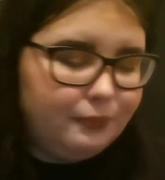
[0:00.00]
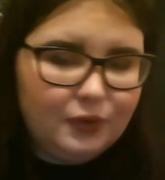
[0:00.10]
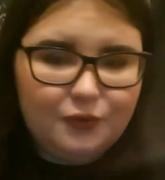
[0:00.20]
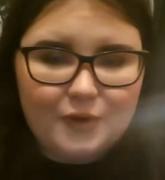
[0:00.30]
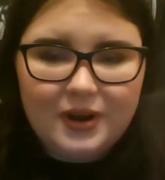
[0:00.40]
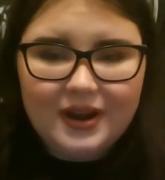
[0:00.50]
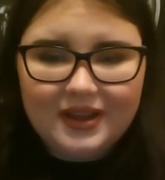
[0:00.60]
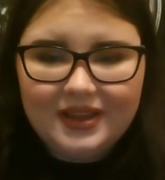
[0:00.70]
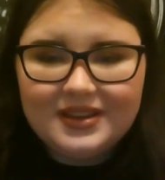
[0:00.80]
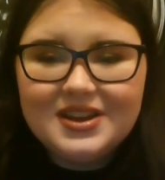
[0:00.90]
before
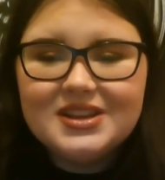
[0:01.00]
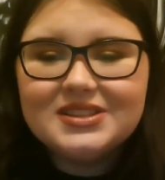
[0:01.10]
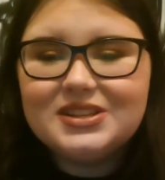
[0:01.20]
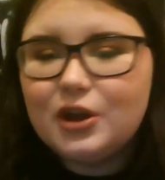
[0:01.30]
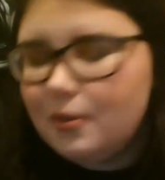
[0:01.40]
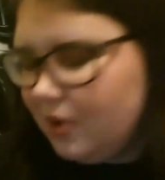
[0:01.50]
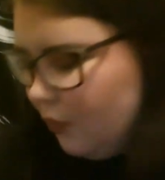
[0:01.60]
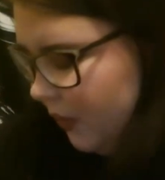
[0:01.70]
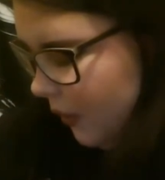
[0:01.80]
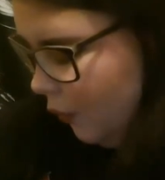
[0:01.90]
I talk
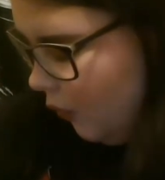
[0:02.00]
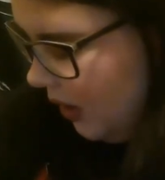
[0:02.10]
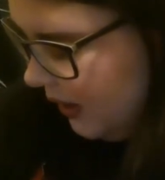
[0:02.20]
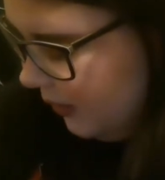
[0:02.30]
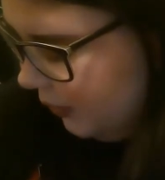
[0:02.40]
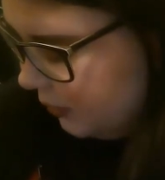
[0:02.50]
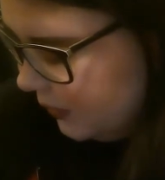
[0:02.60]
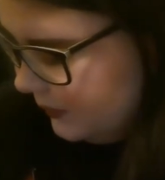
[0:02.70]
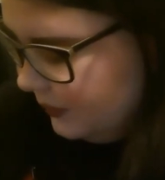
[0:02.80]
about Wet n Wild,